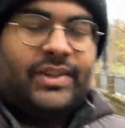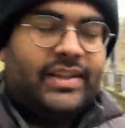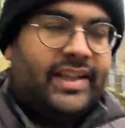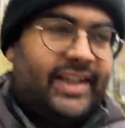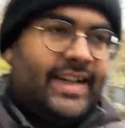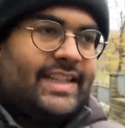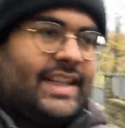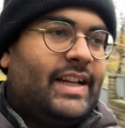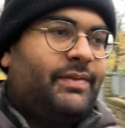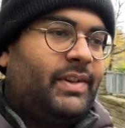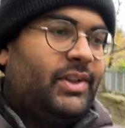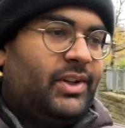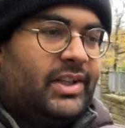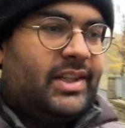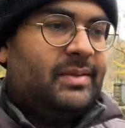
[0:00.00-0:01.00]
the thing is, like, when
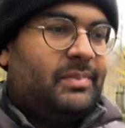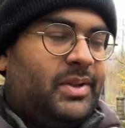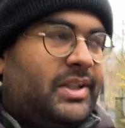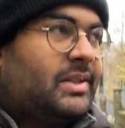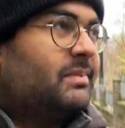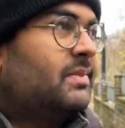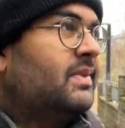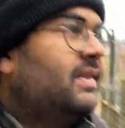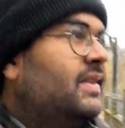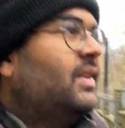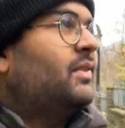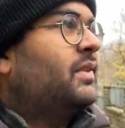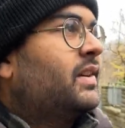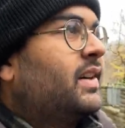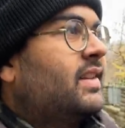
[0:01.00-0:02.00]
you're at the bottom
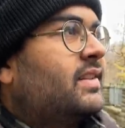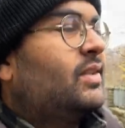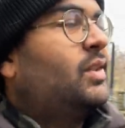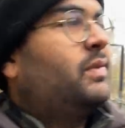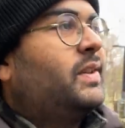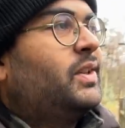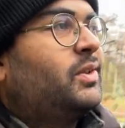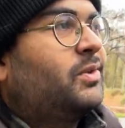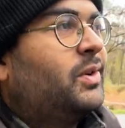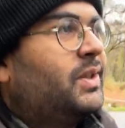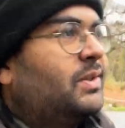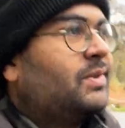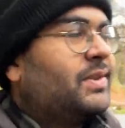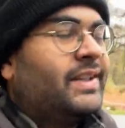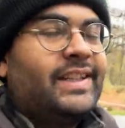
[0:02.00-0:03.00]
of the castle or when you're going
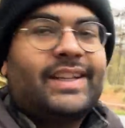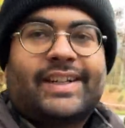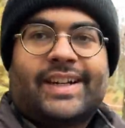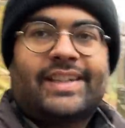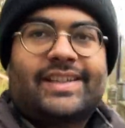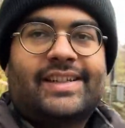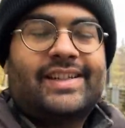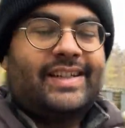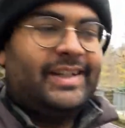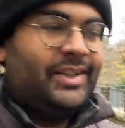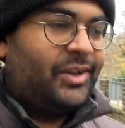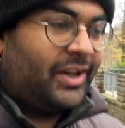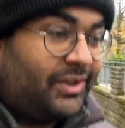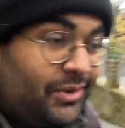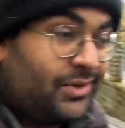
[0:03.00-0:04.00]
to see the castle,
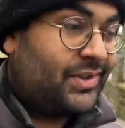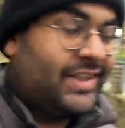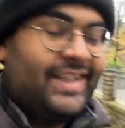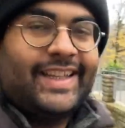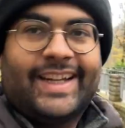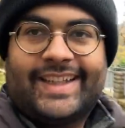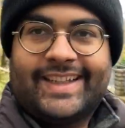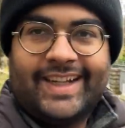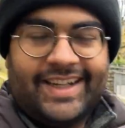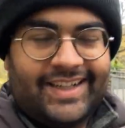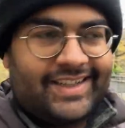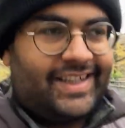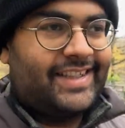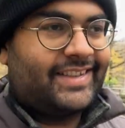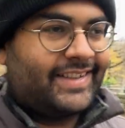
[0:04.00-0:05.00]
you cannot see the entire
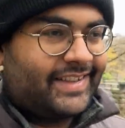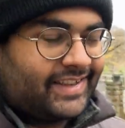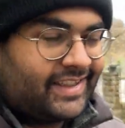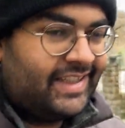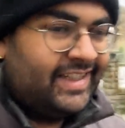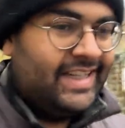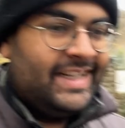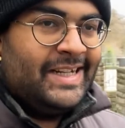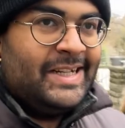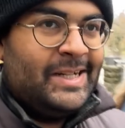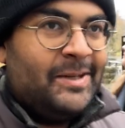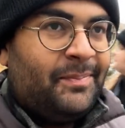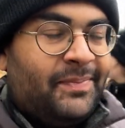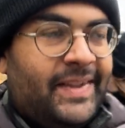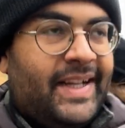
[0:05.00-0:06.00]
castle.
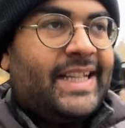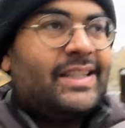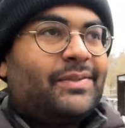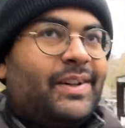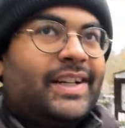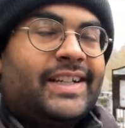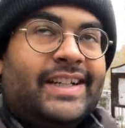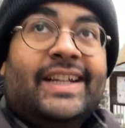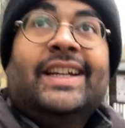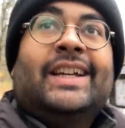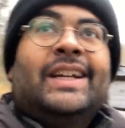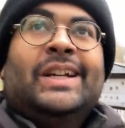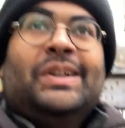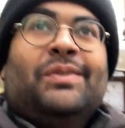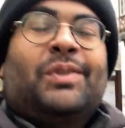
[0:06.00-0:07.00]
That's why
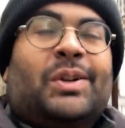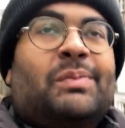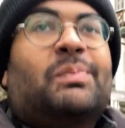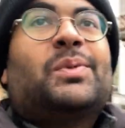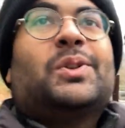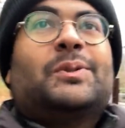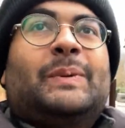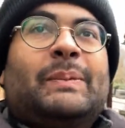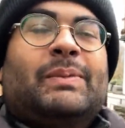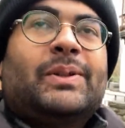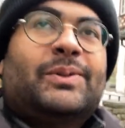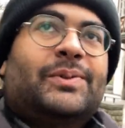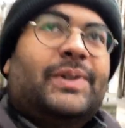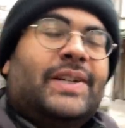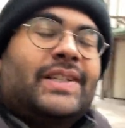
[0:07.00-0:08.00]
what most people
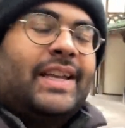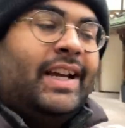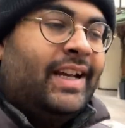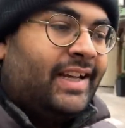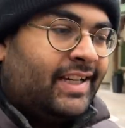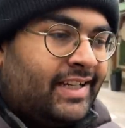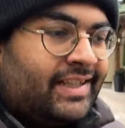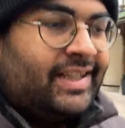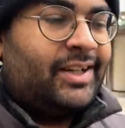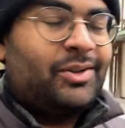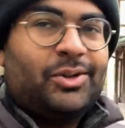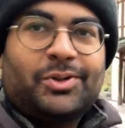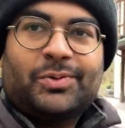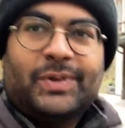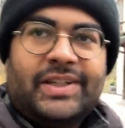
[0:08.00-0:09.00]
do is they go
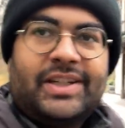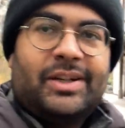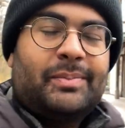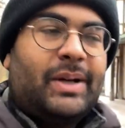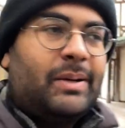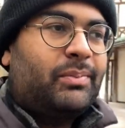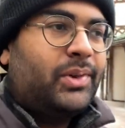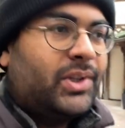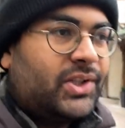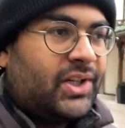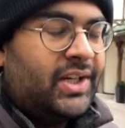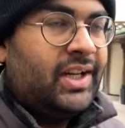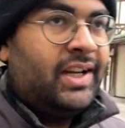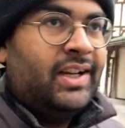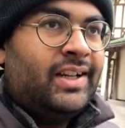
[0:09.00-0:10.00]
to a nearby bridge
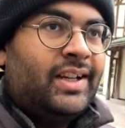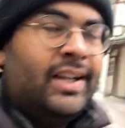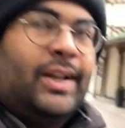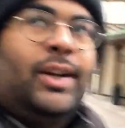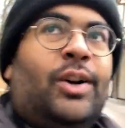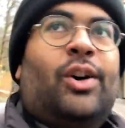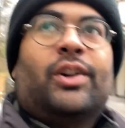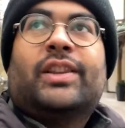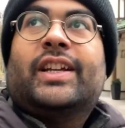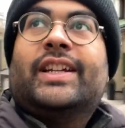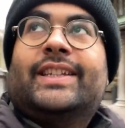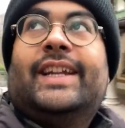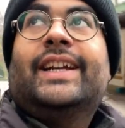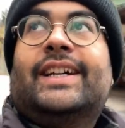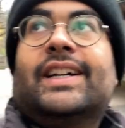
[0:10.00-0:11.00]
or they
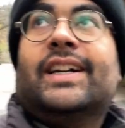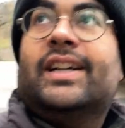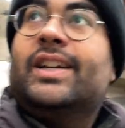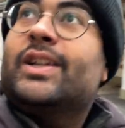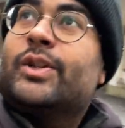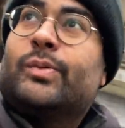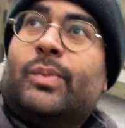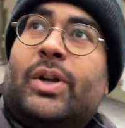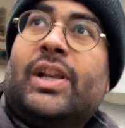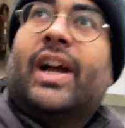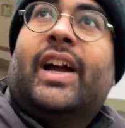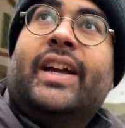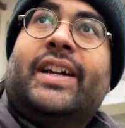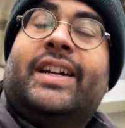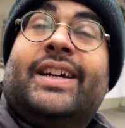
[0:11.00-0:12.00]
take a small
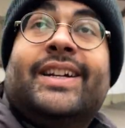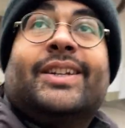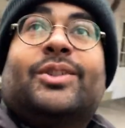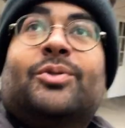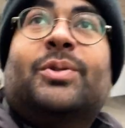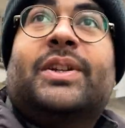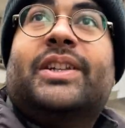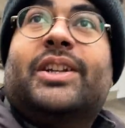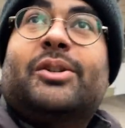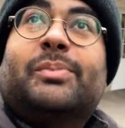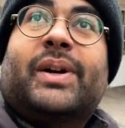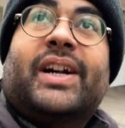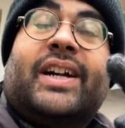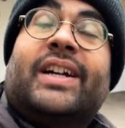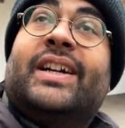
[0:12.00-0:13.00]
hike to a
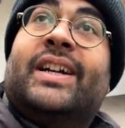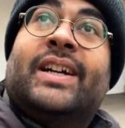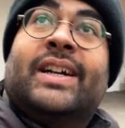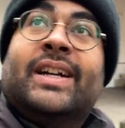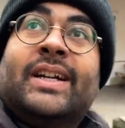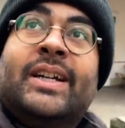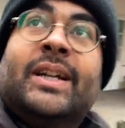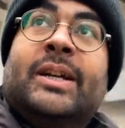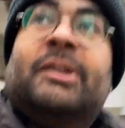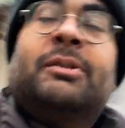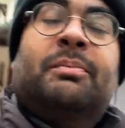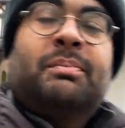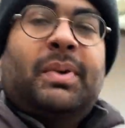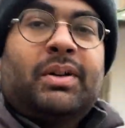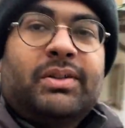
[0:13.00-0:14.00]
nearby
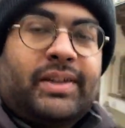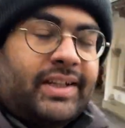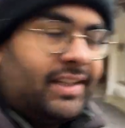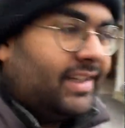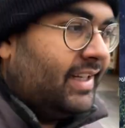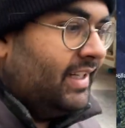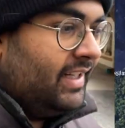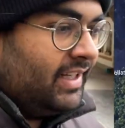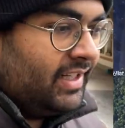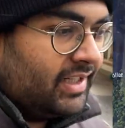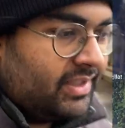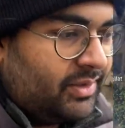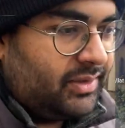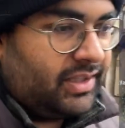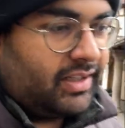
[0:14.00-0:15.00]
mountain
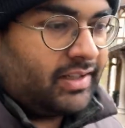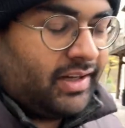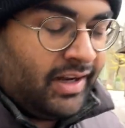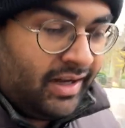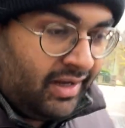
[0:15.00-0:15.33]
so that